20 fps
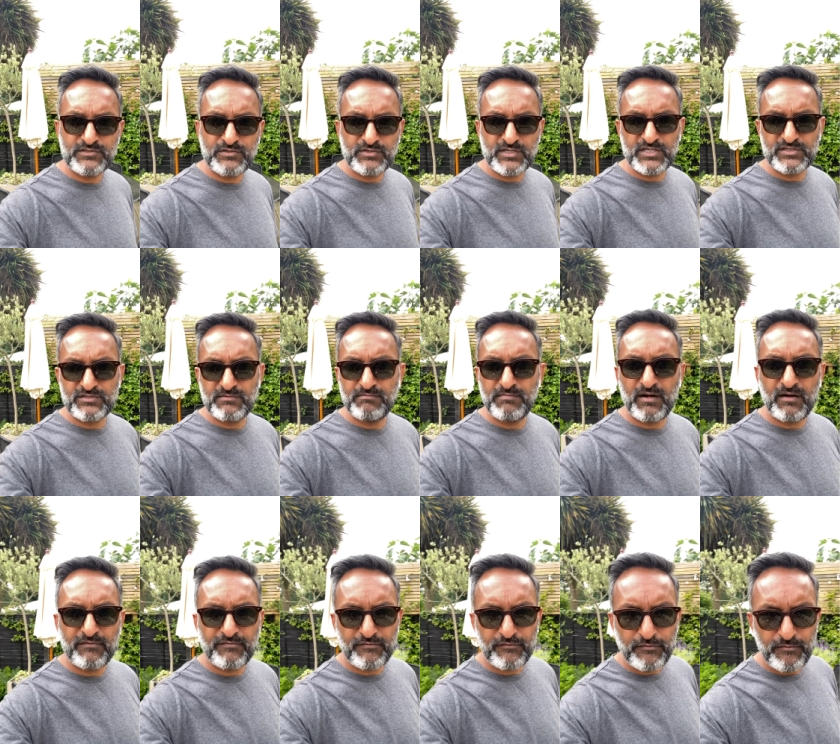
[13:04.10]
no kitchen
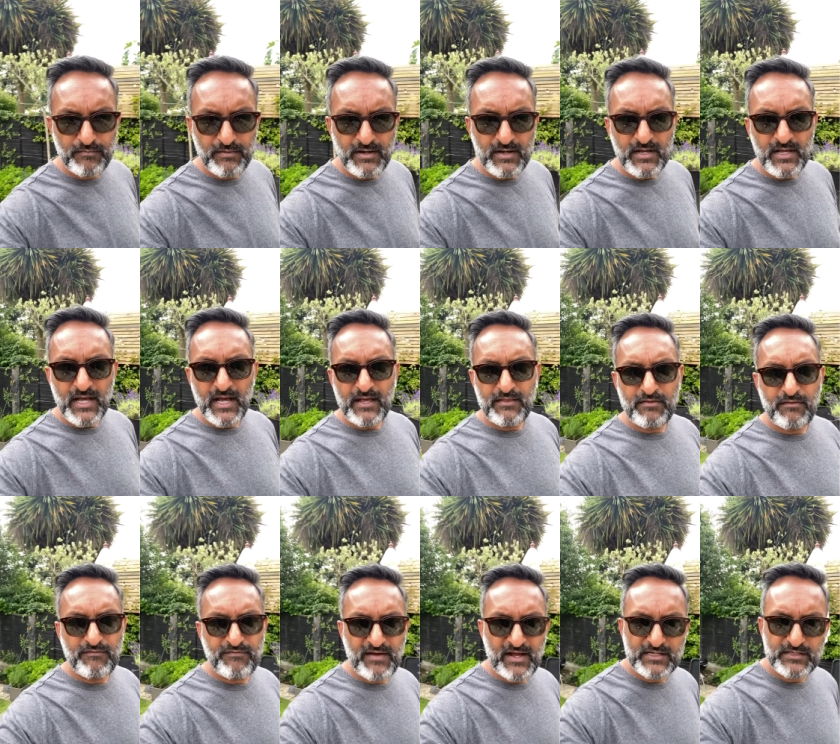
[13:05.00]
bathroom and the
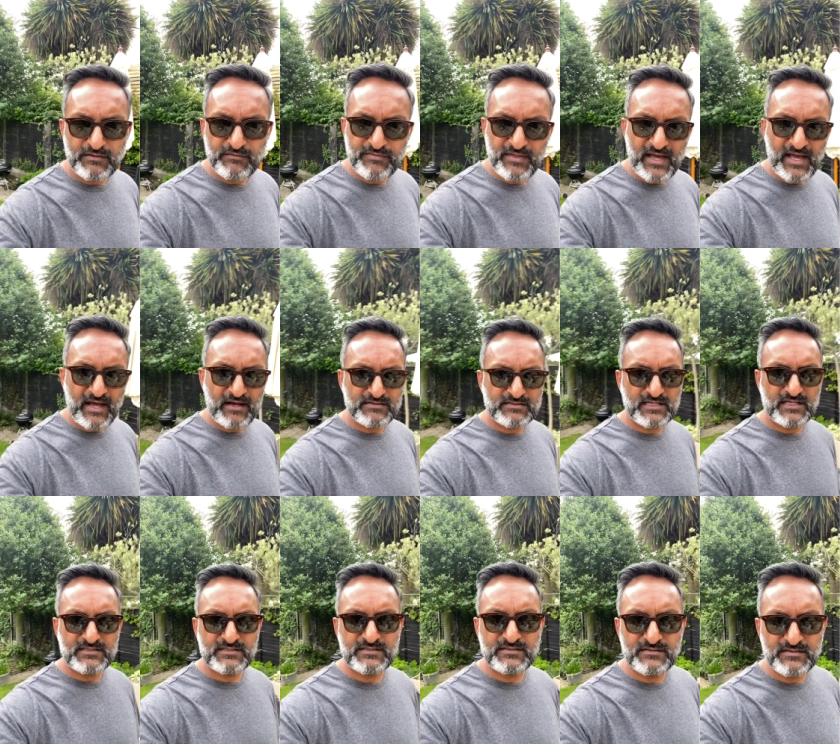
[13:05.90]
value of the house
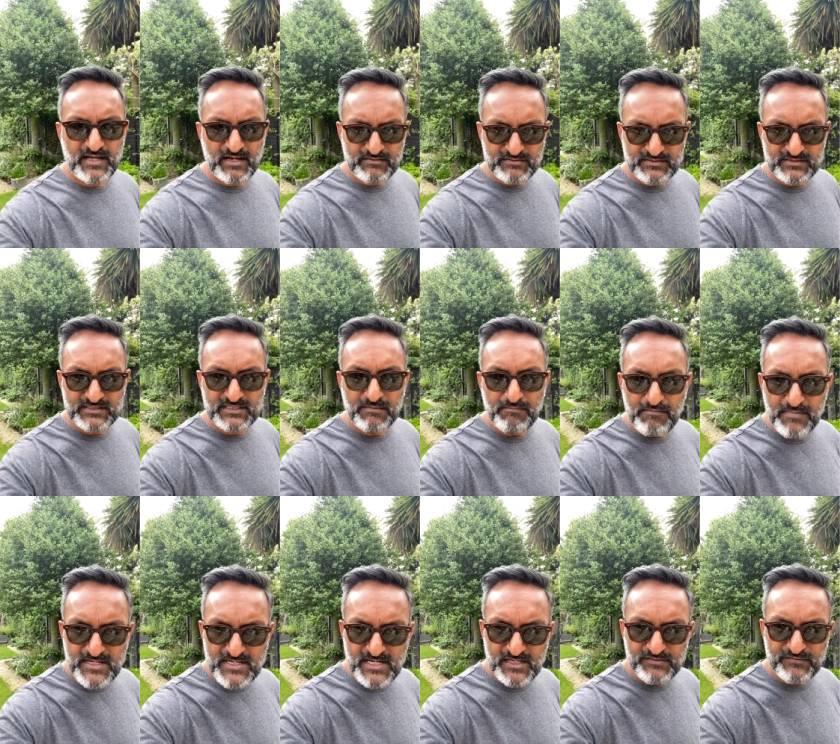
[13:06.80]
has now
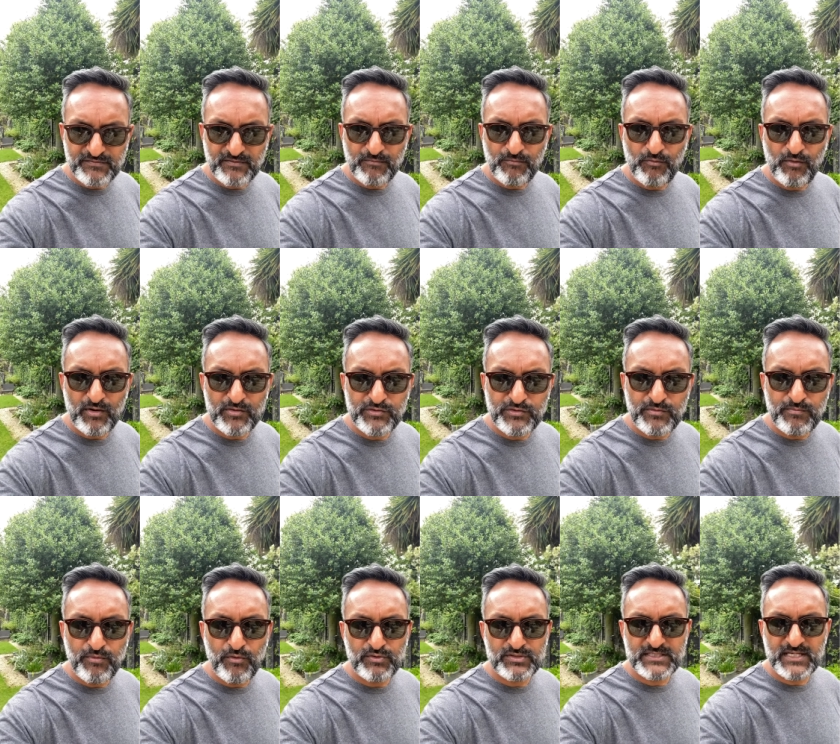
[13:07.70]
diminished from what you
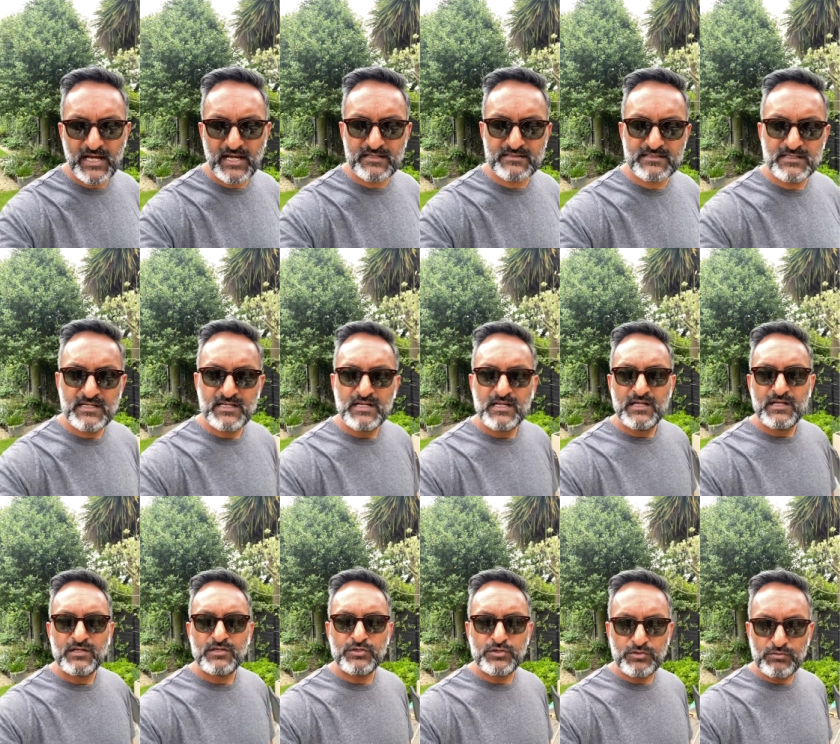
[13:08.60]
bought it as,
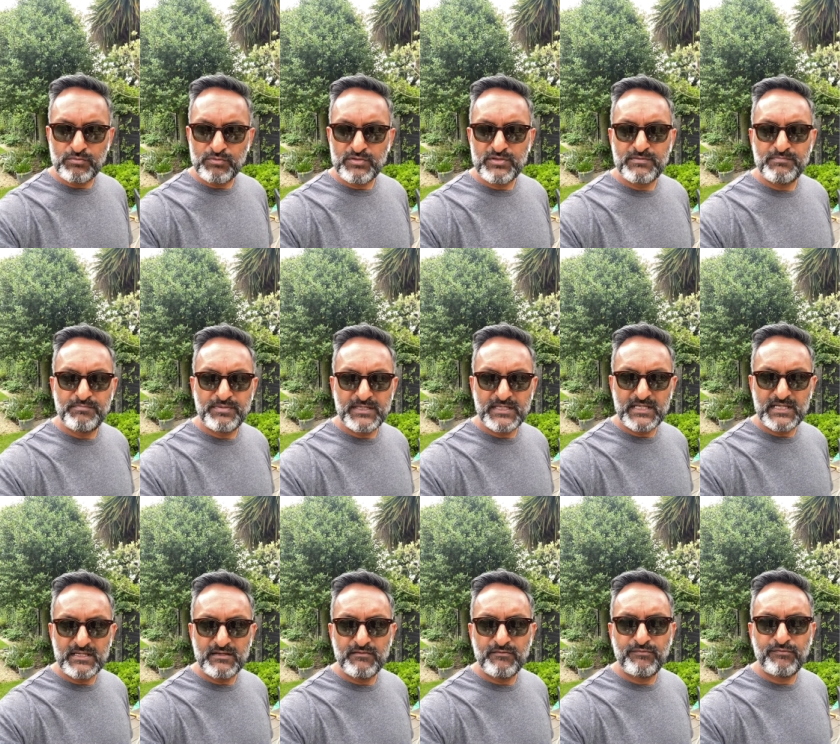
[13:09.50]
you would be
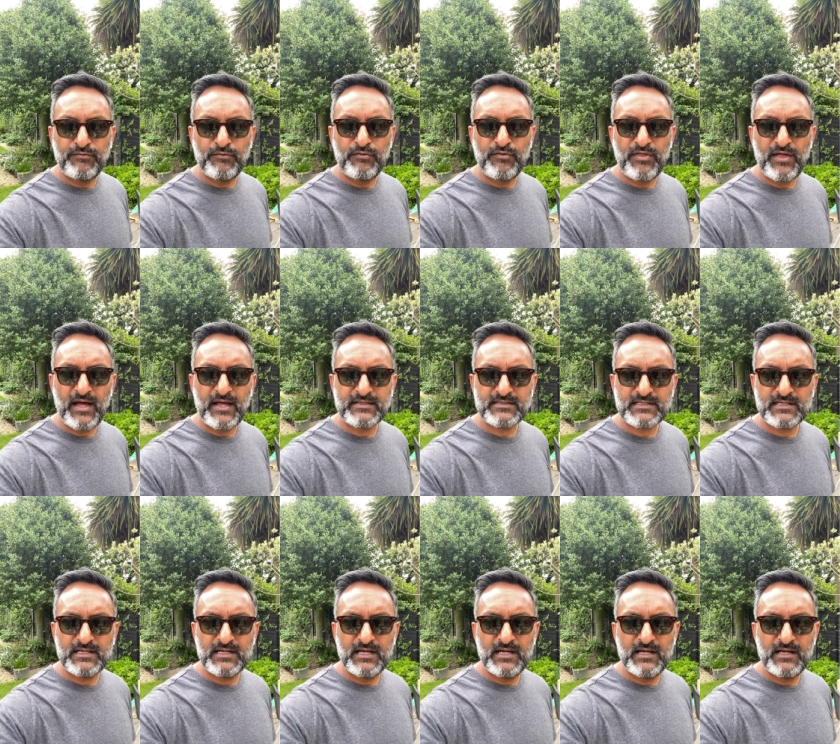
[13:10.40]
in for that
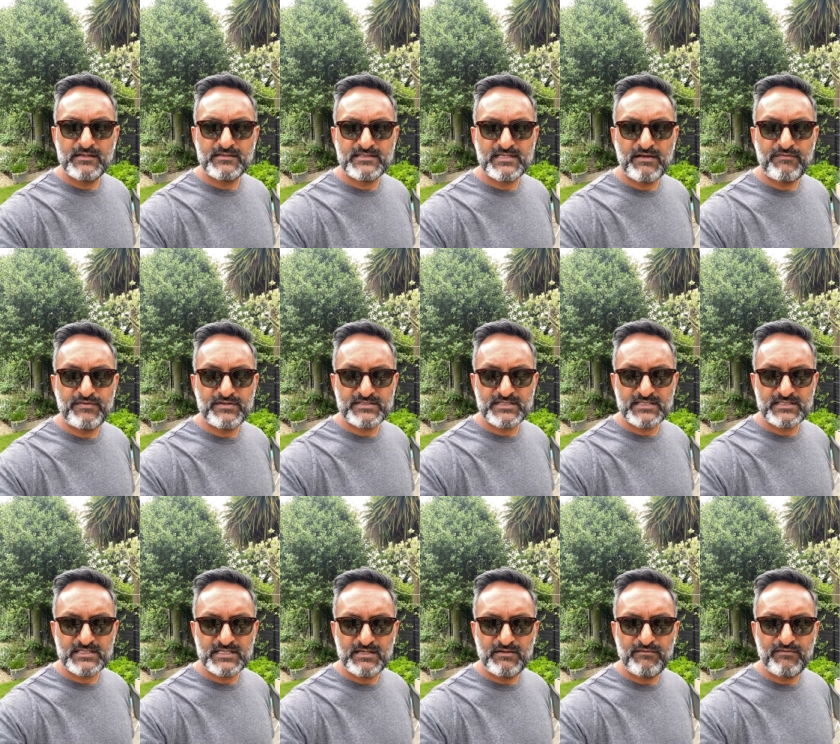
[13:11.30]
uh,
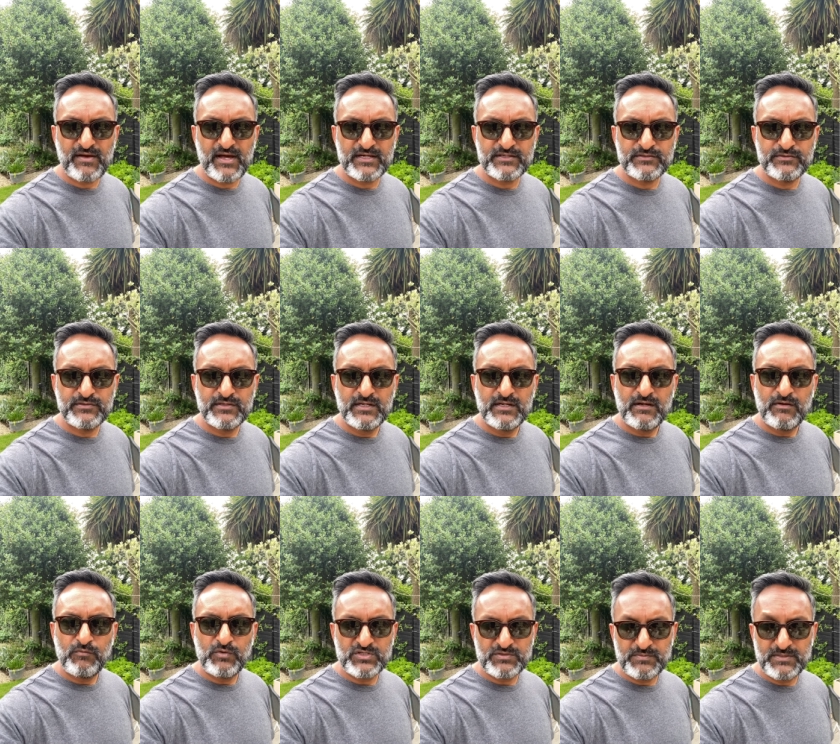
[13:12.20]
deficit in value,
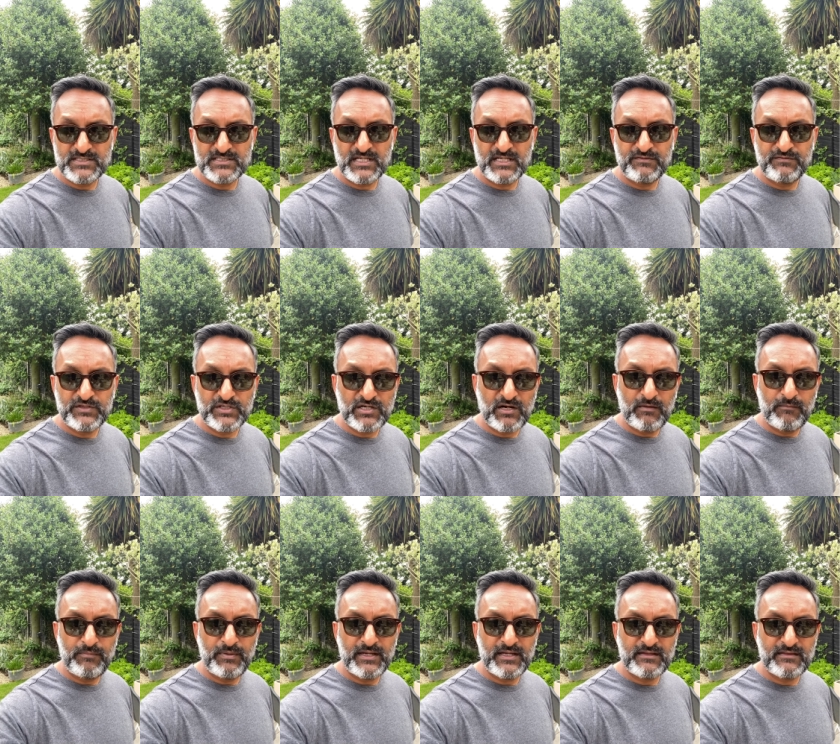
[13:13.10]
which means that if you
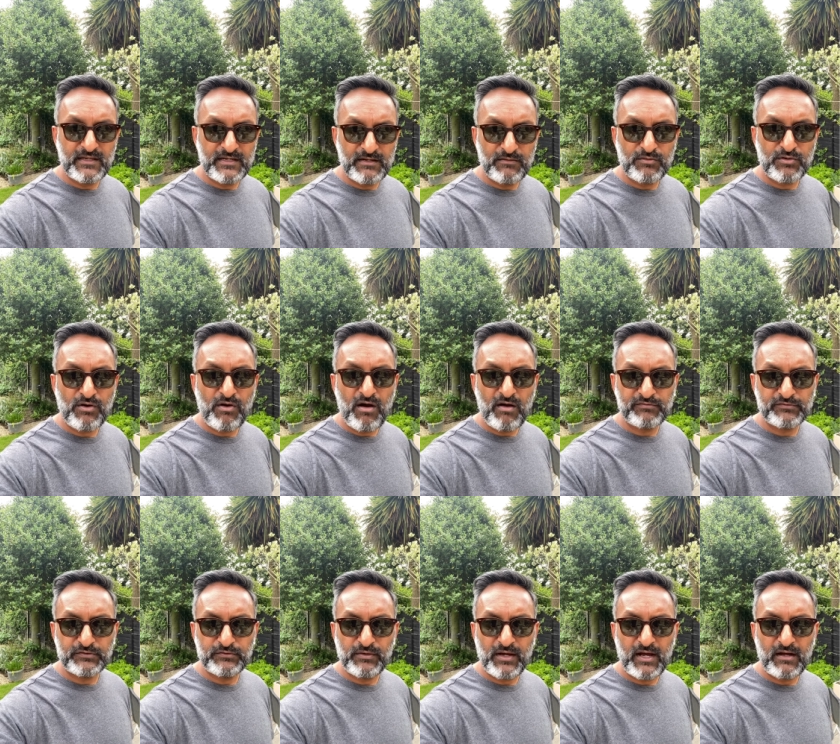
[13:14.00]
can't pay, then they'll go
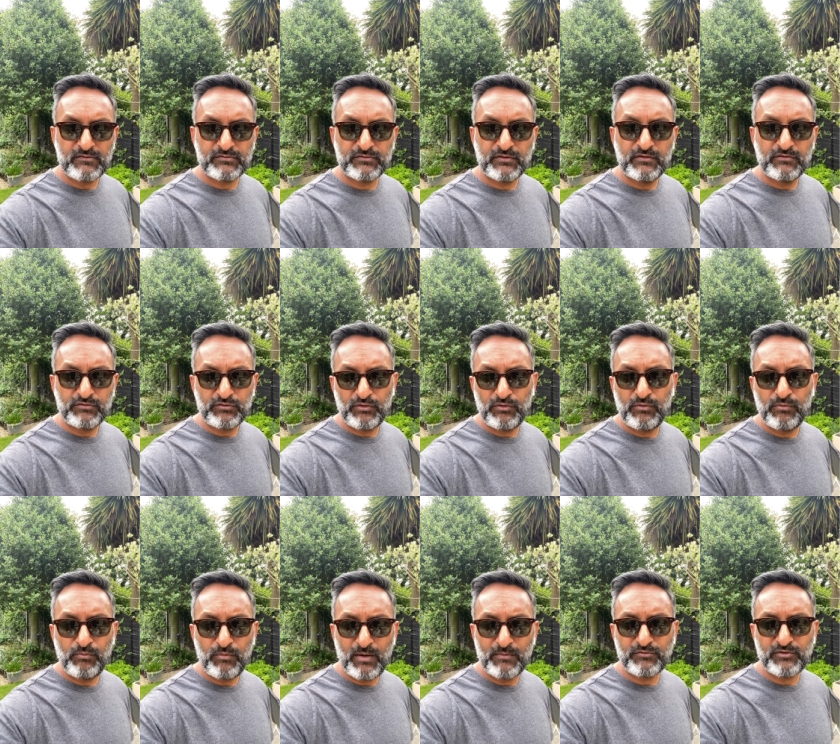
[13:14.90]
after your house. So
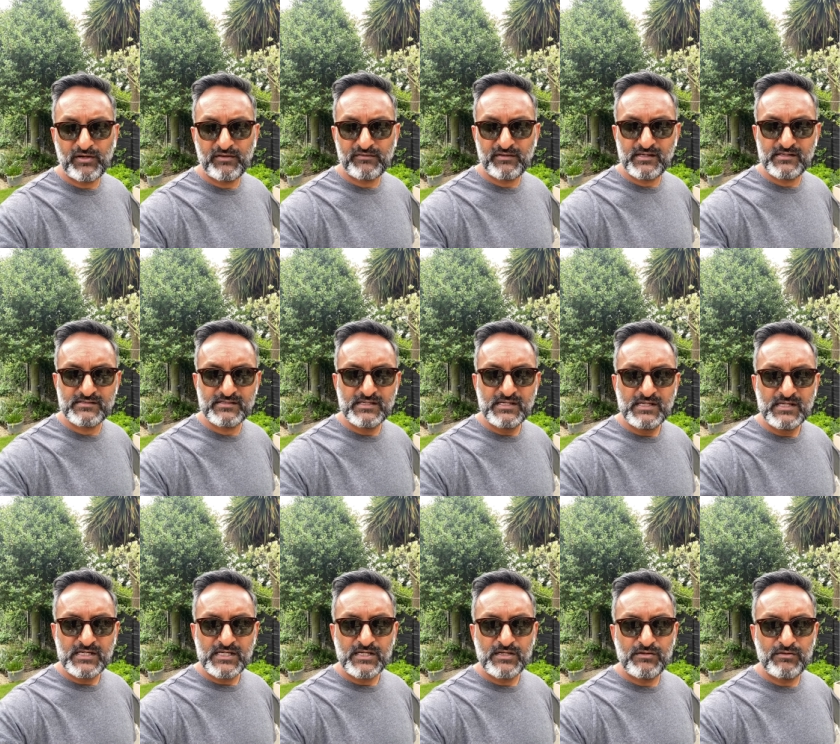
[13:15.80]
what I'm trying to say is,
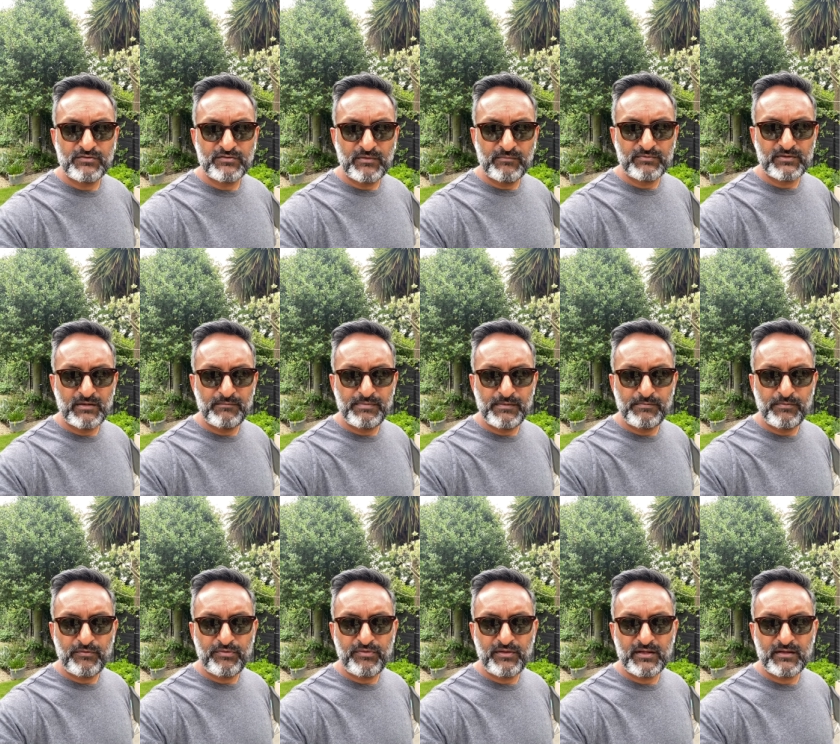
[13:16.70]
you know, sometimes
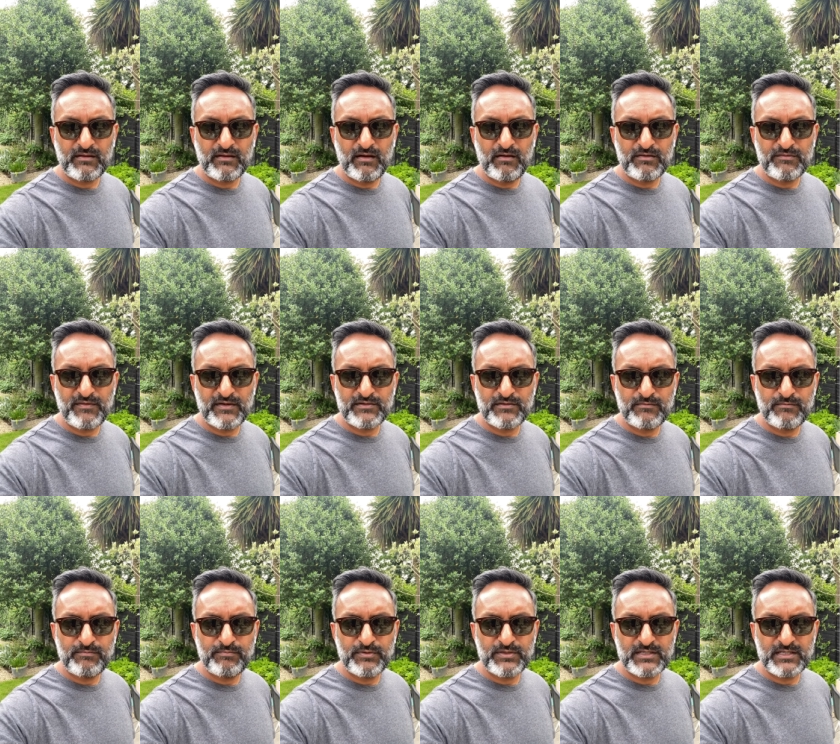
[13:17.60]
people think, oh, if I
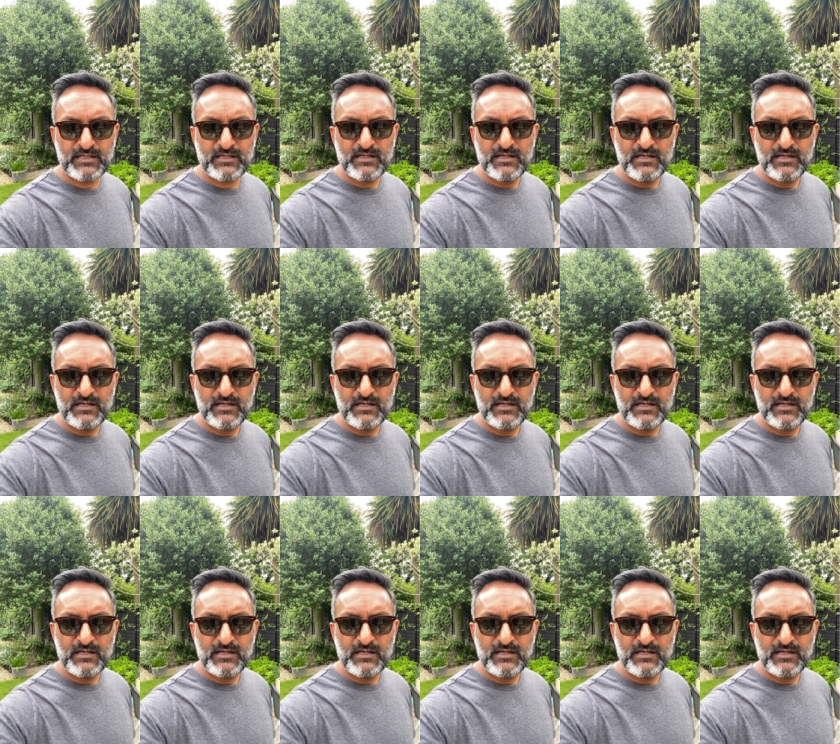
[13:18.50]
don't put it